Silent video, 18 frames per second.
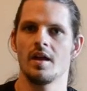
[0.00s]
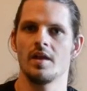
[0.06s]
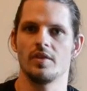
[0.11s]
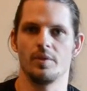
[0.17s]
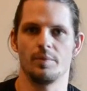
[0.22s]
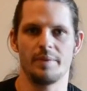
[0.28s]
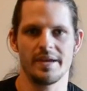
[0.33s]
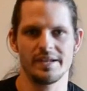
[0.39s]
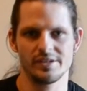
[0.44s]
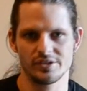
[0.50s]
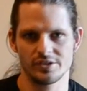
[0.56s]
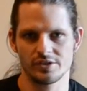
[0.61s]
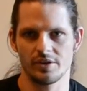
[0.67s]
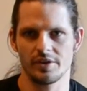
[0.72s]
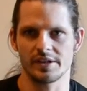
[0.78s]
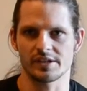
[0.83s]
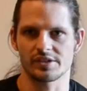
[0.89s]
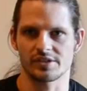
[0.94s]
The
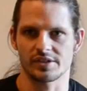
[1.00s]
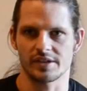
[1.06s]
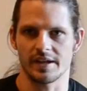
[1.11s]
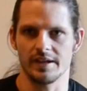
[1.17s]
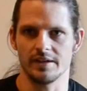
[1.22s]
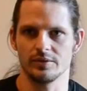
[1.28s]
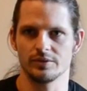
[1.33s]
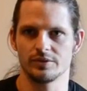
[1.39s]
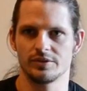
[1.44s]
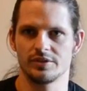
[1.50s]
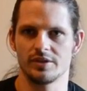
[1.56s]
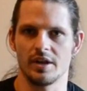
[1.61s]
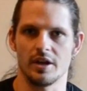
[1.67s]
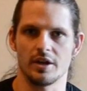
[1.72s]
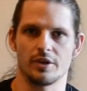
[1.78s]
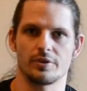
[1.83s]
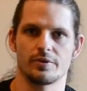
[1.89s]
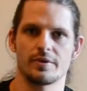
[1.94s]
pentatonic scales
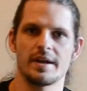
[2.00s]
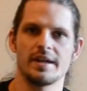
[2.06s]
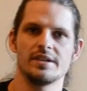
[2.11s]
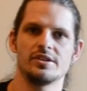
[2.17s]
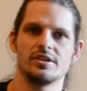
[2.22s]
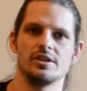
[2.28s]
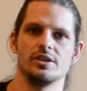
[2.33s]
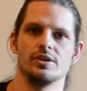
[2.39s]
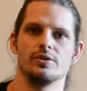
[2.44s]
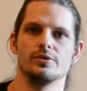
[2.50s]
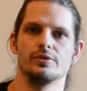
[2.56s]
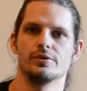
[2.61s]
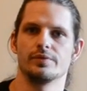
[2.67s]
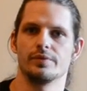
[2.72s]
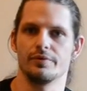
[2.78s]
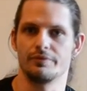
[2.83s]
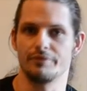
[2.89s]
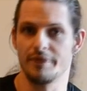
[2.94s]
are great to use
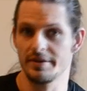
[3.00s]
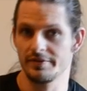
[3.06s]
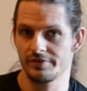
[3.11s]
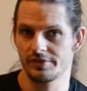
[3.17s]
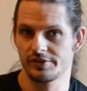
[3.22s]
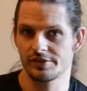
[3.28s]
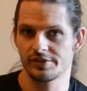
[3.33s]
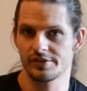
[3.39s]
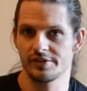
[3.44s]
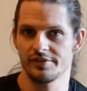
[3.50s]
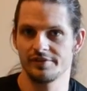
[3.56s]
for riffs,